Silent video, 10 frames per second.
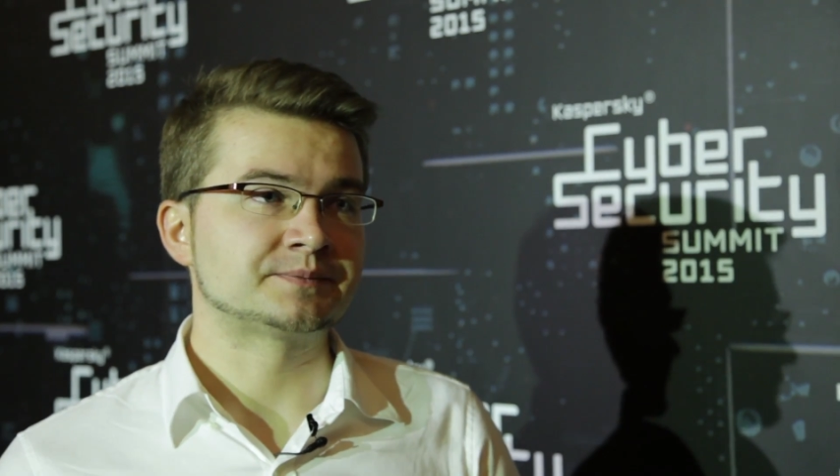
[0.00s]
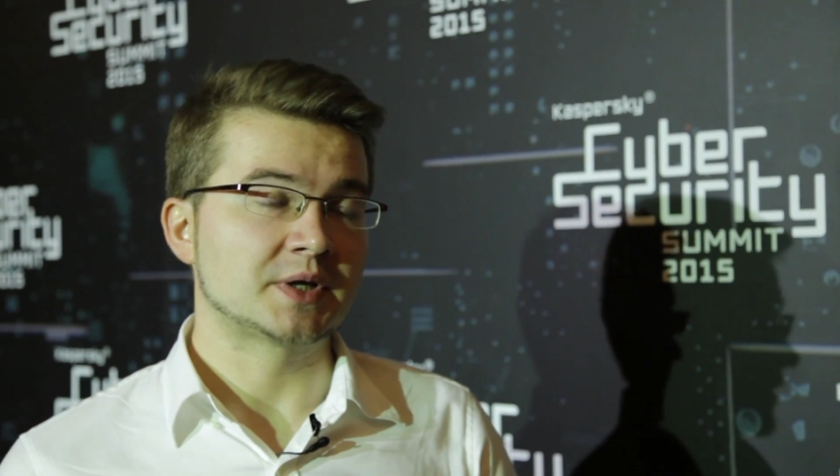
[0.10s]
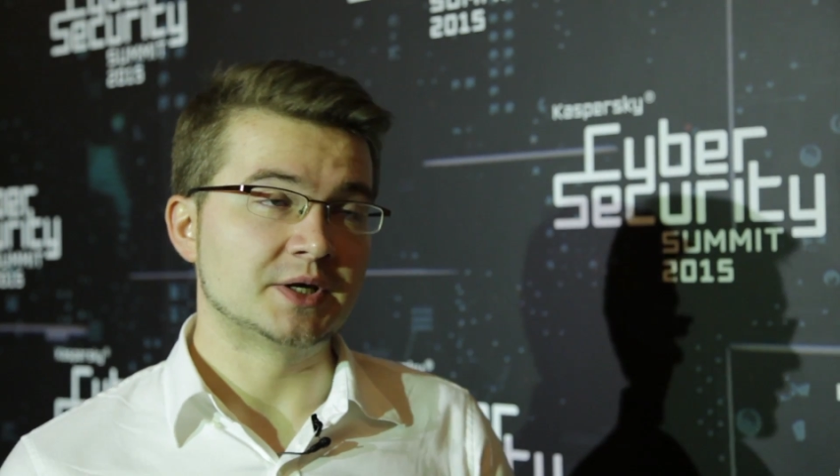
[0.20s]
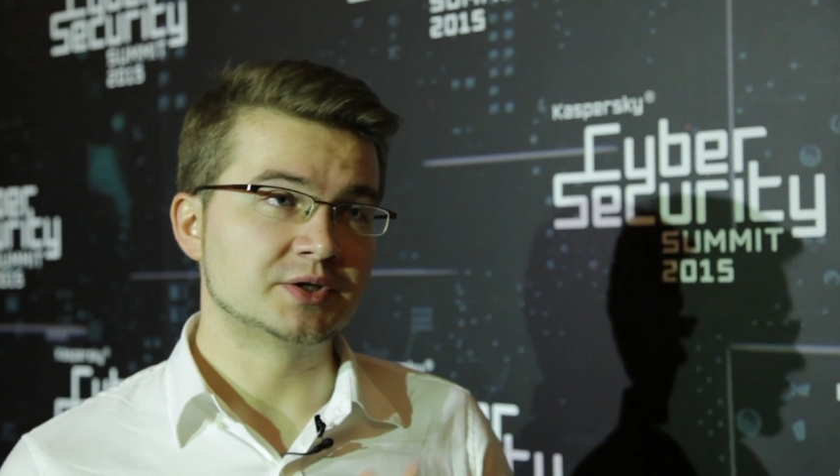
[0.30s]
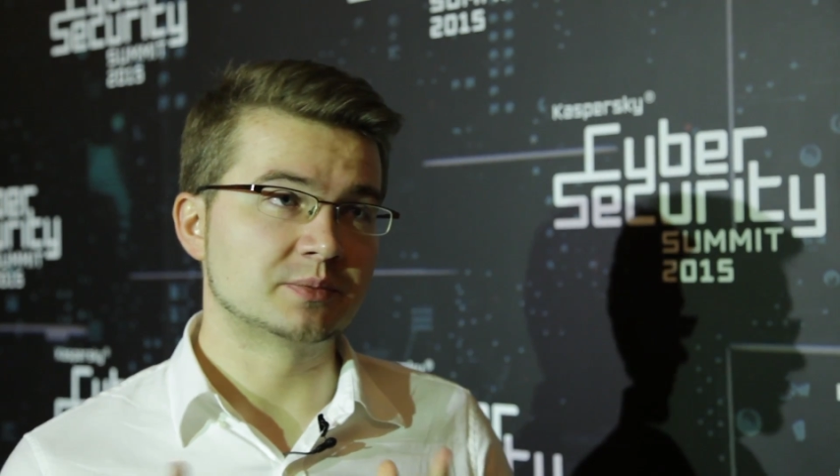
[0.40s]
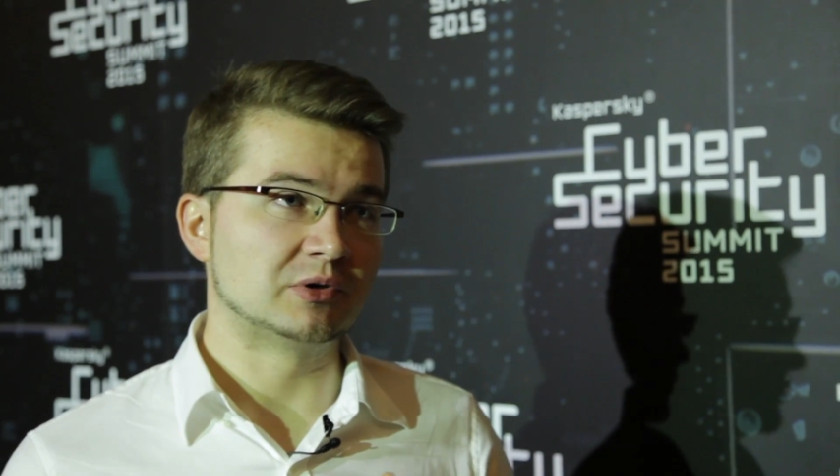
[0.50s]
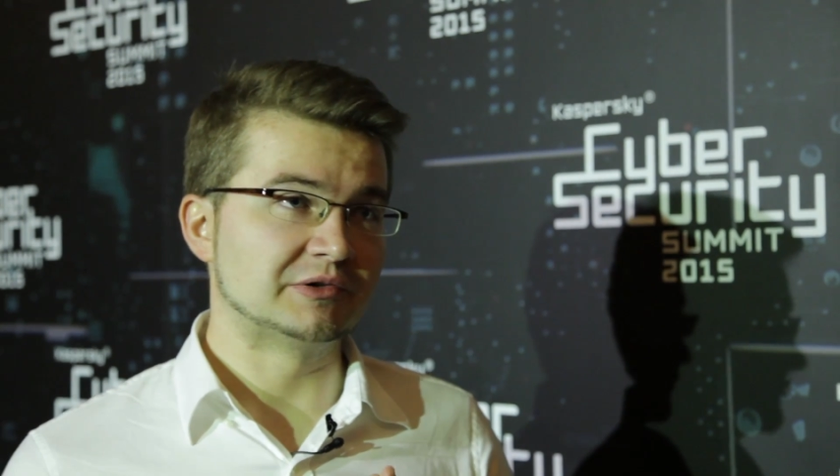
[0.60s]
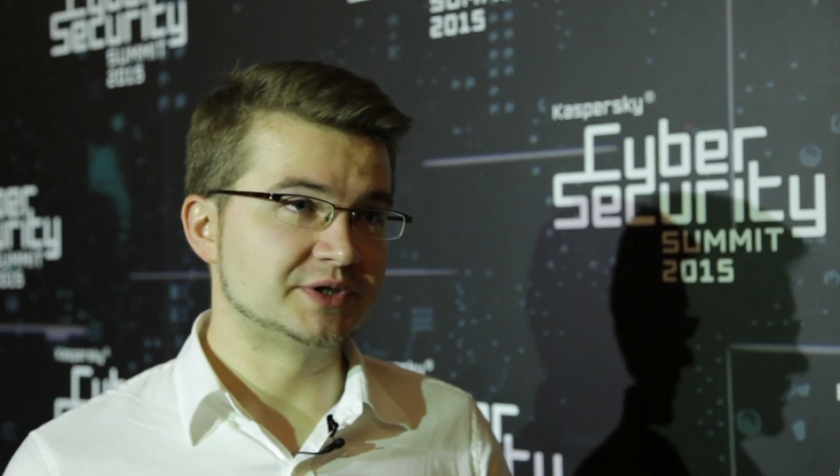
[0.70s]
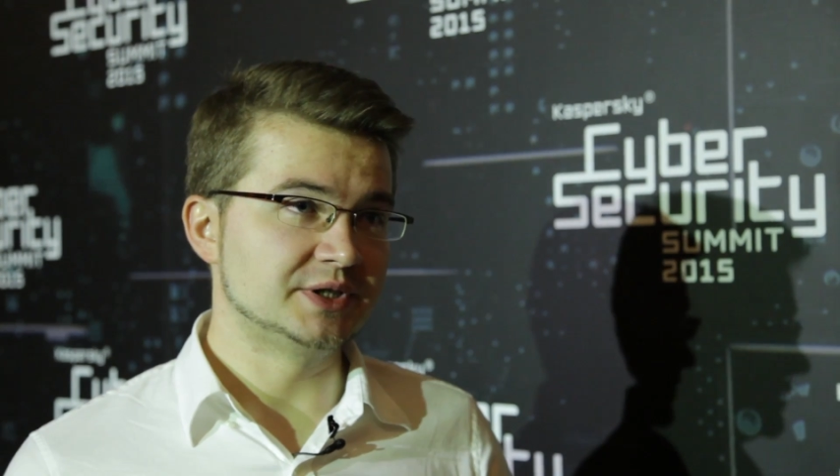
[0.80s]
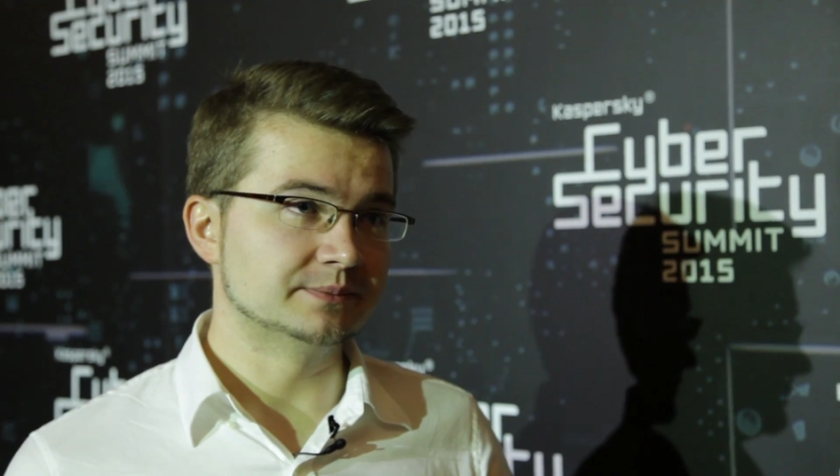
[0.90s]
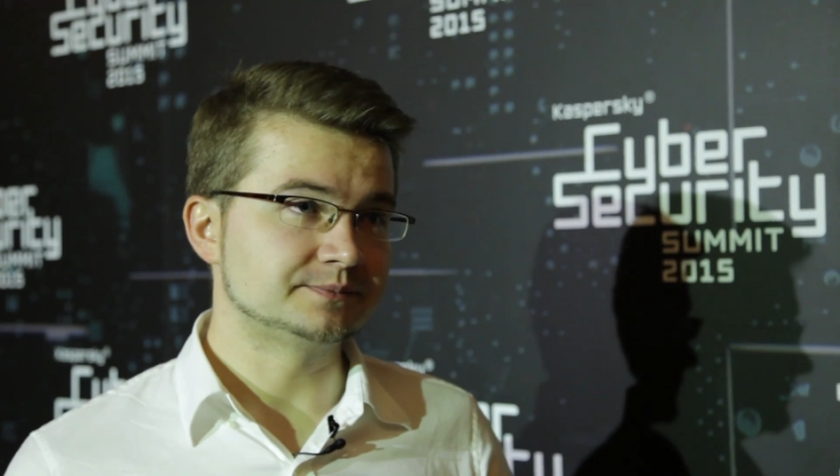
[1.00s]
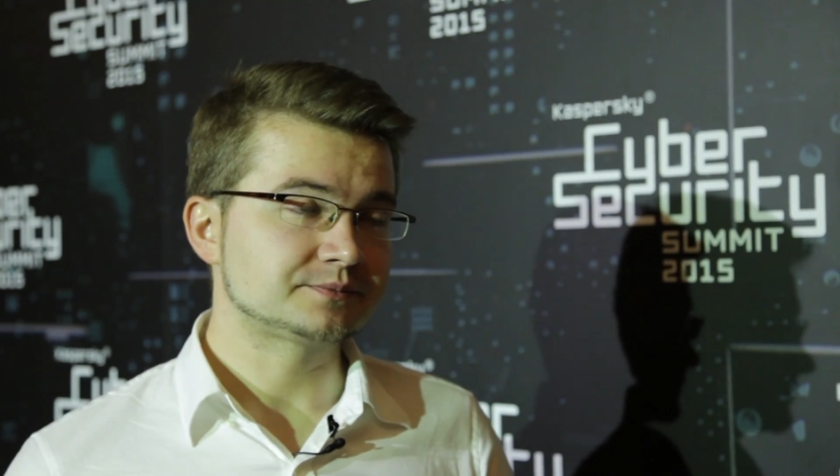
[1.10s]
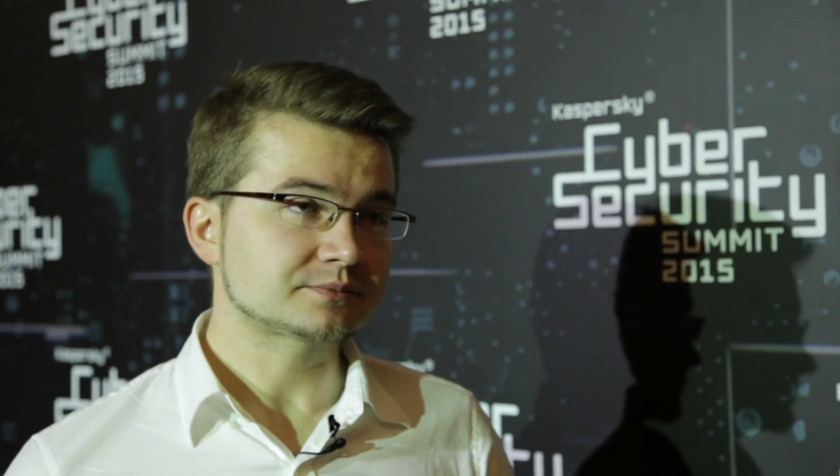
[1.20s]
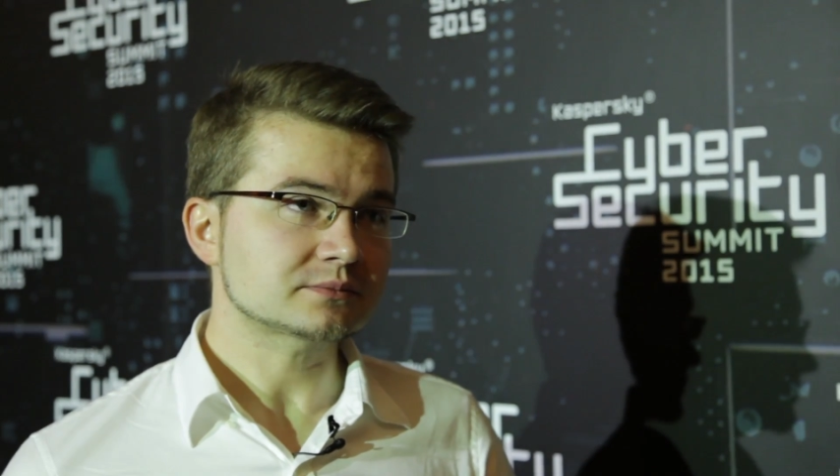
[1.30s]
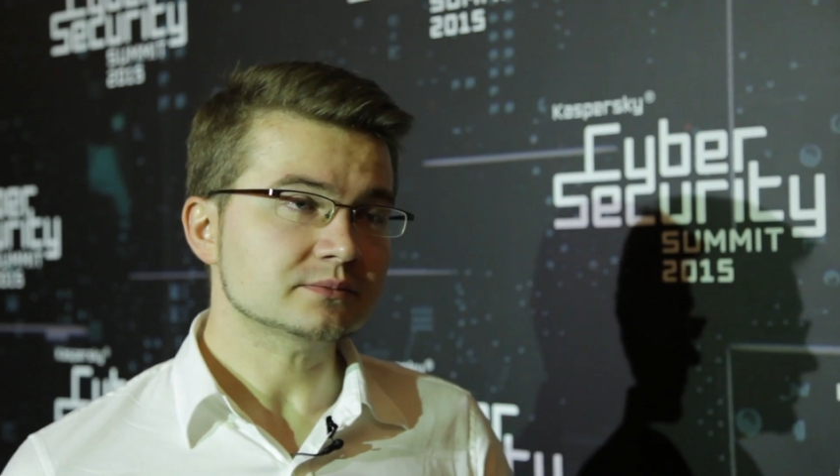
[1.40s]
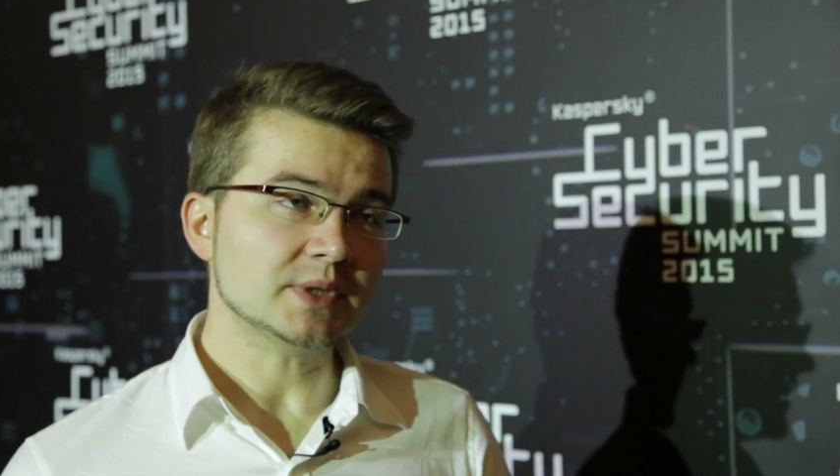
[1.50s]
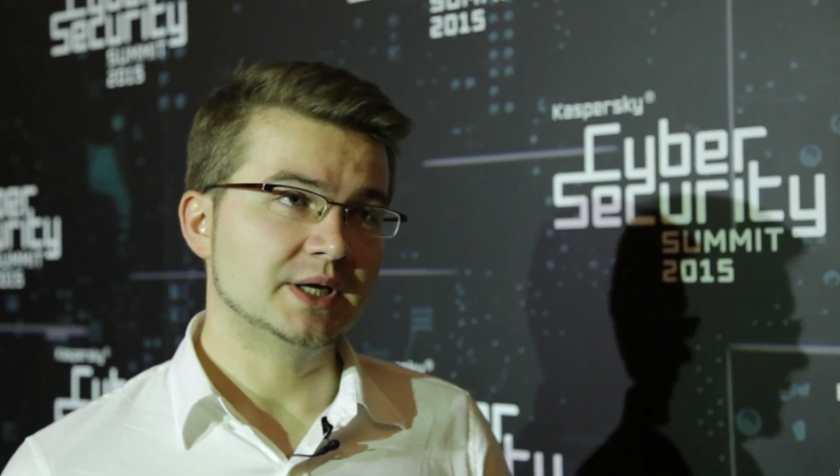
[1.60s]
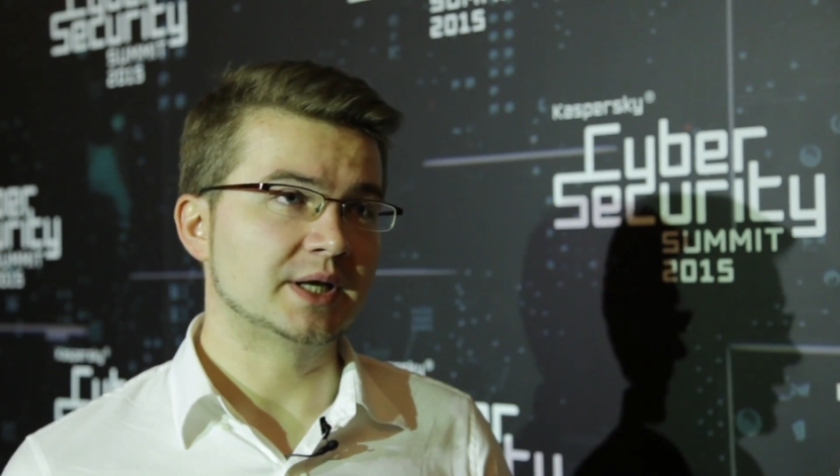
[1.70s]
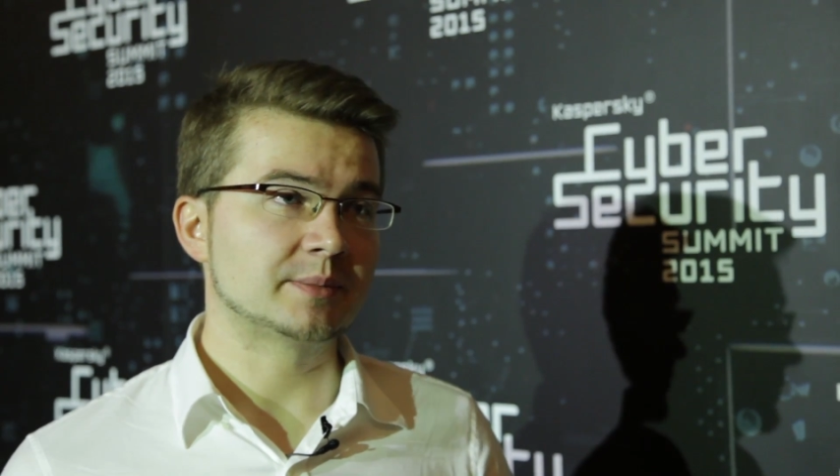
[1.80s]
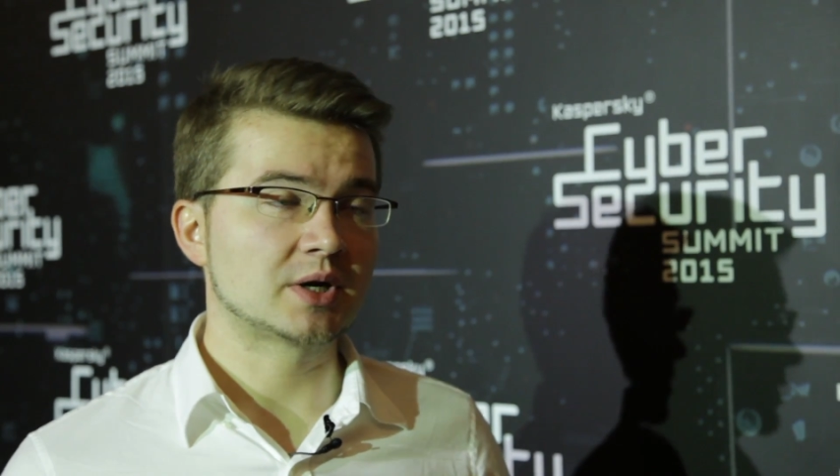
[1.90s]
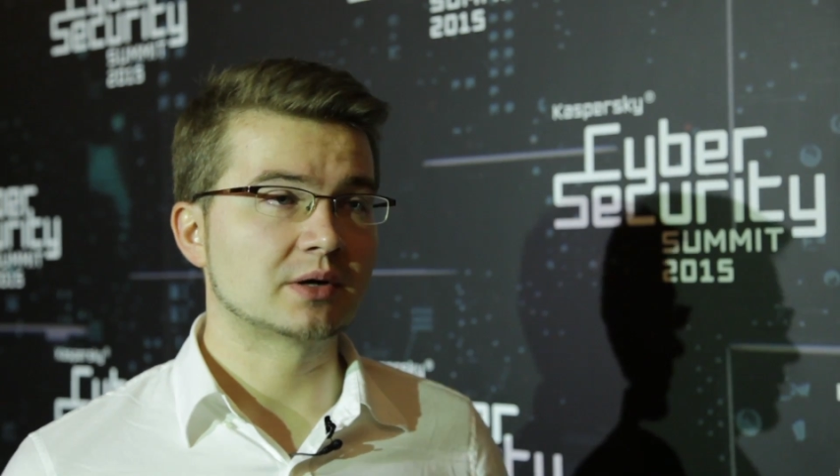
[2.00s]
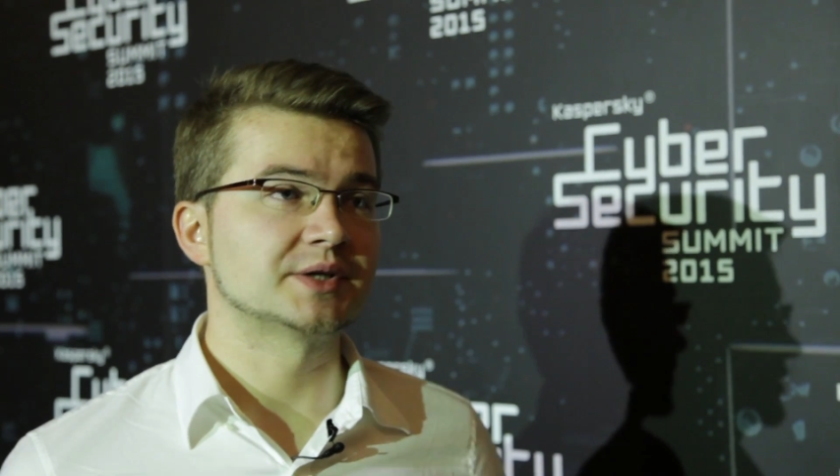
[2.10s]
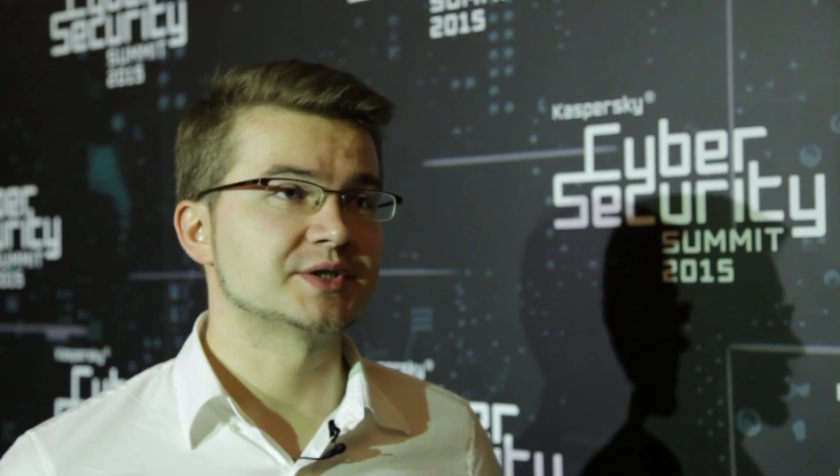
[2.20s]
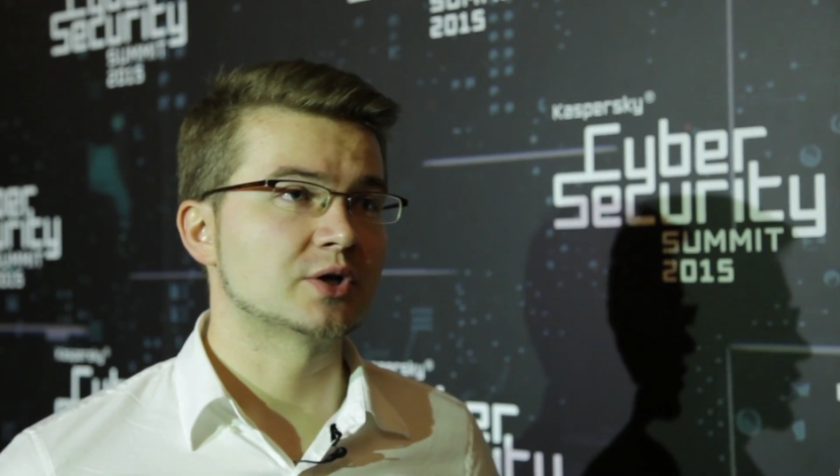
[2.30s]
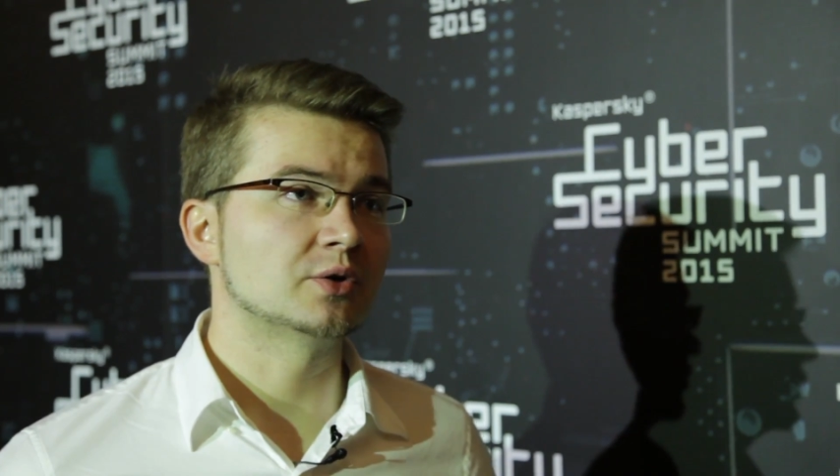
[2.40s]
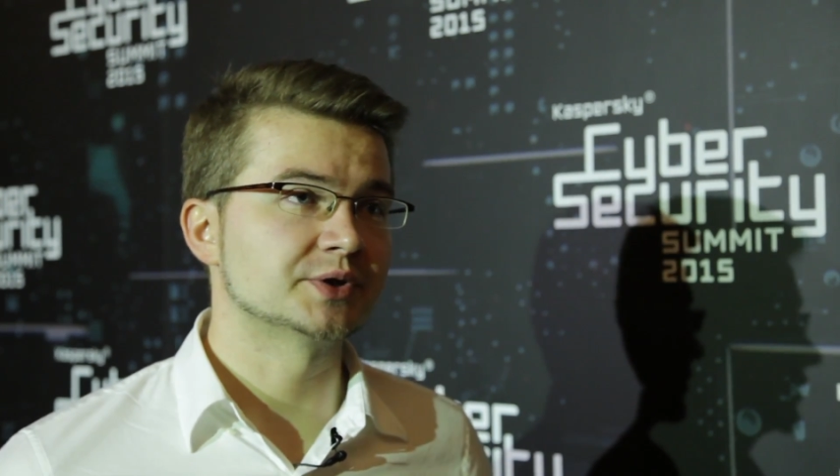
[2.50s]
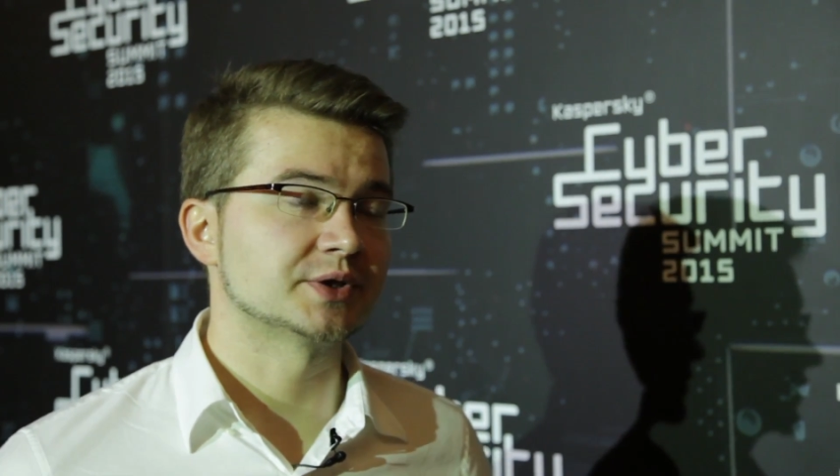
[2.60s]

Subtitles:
Interpol team, and I'm currently seconded